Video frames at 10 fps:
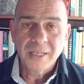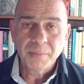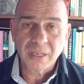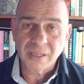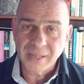
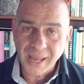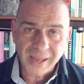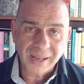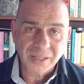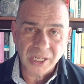Because
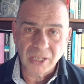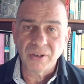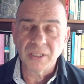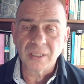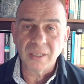now a
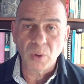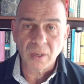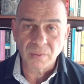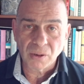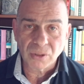terrorist in one
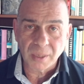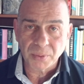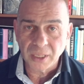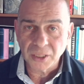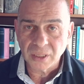of those
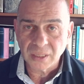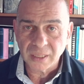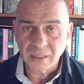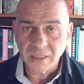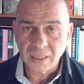separation
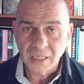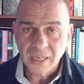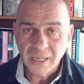centres